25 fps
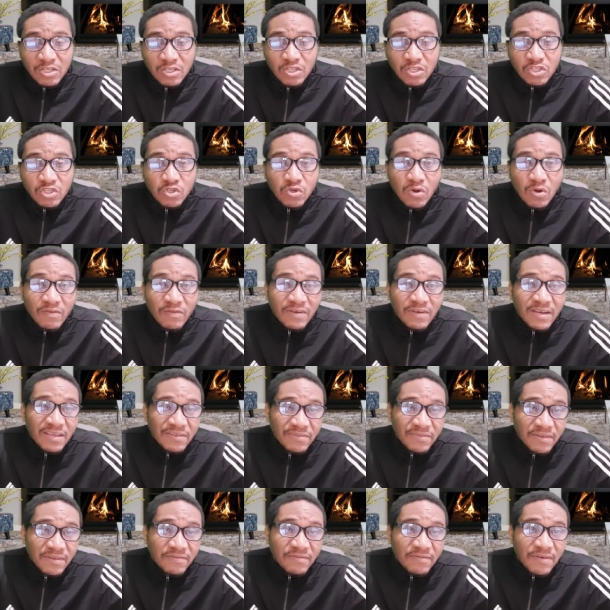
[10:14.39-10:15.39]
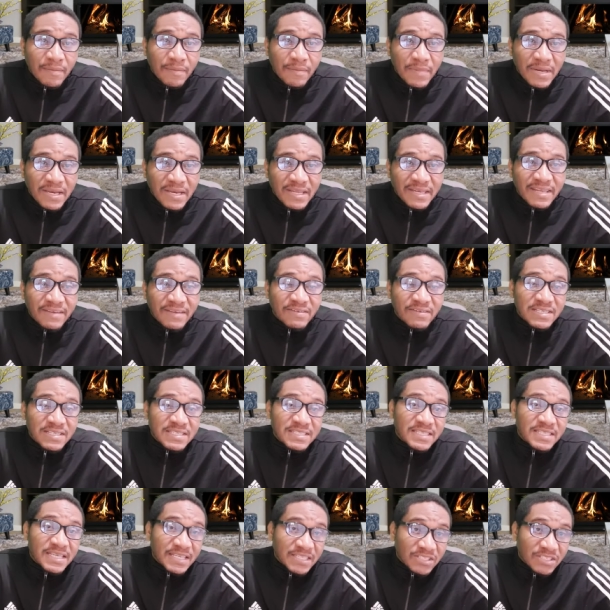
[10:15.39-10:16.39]
You have left a family
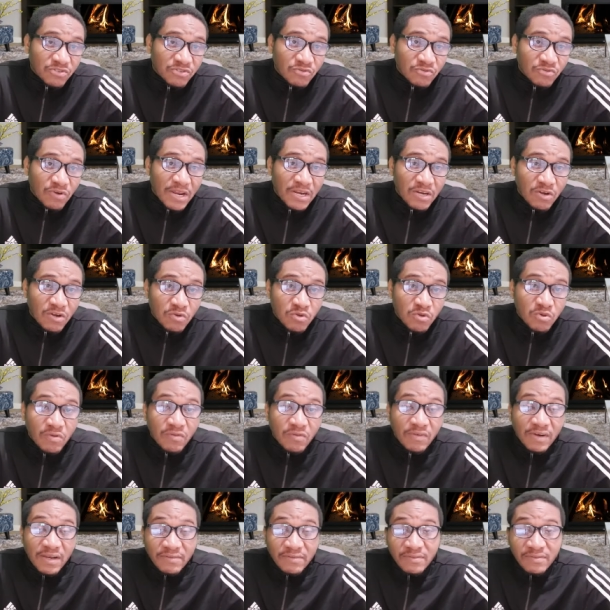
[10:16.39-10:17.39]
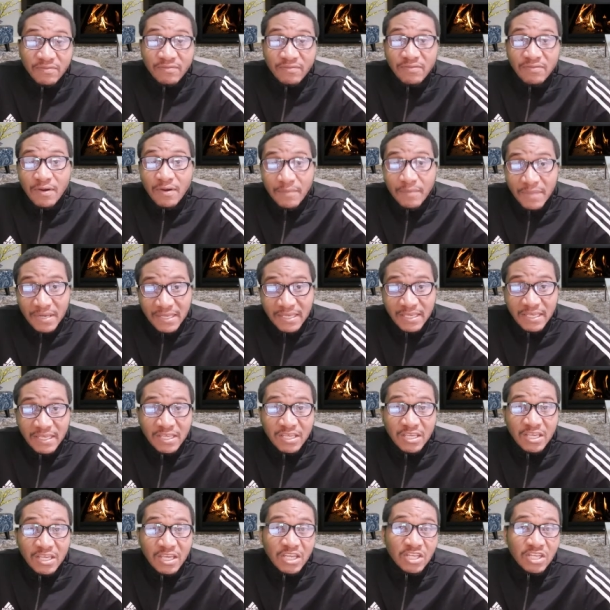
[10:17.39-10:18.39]
devastated right now. You have left a family
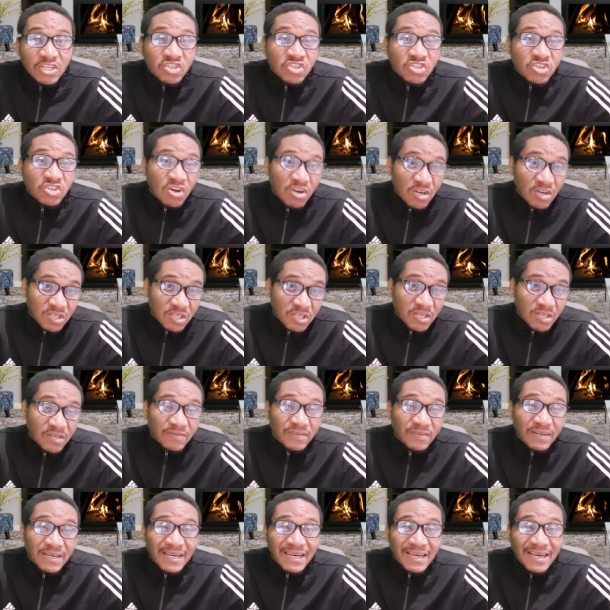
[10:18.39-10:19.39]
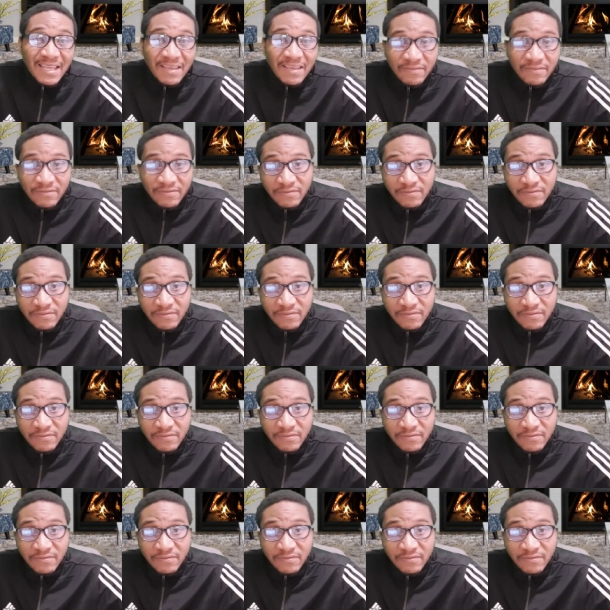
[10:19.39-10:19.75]
in shock. You have left